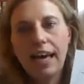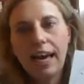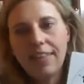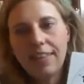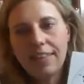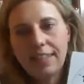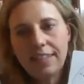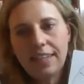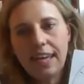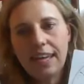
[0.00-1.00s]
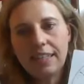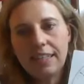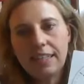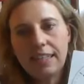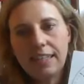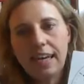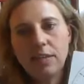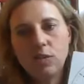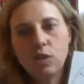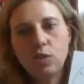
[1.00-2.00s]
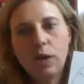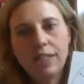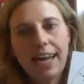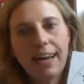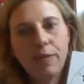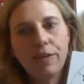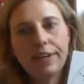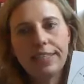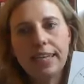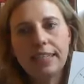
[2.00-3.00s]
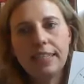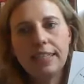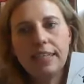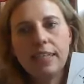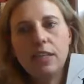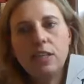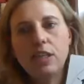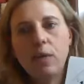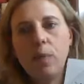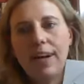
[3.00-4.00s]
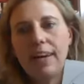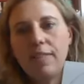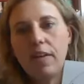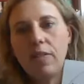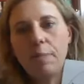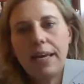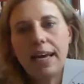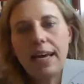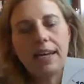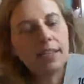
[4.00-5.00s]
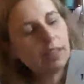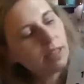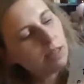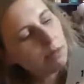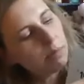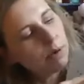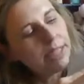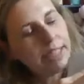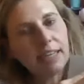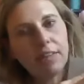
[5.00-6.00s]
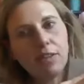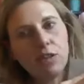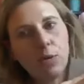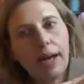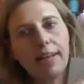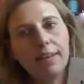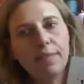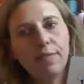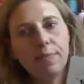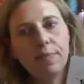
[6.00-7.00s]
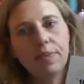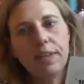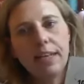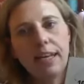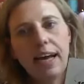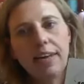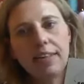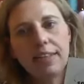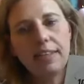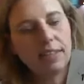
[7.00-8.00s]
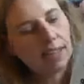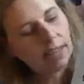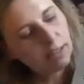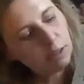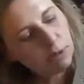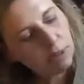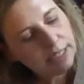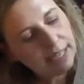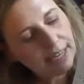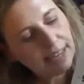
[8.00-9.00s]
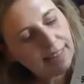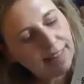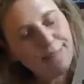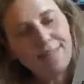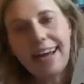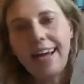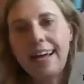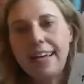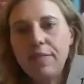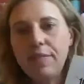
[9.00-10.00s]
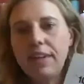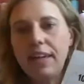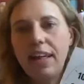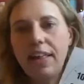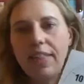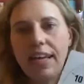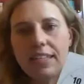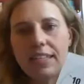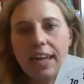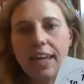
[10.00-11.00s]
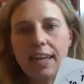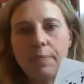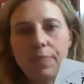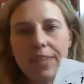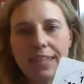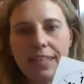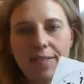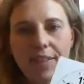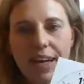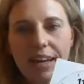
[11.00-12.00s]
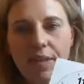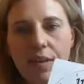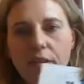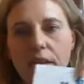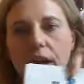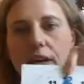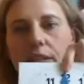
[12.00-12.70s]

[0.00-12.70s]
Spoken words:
And the little hand tells us what hour it is. So when I've got the big hand pointing at the 12 and the little hand pointing at the 5, that time is 5 o'clock.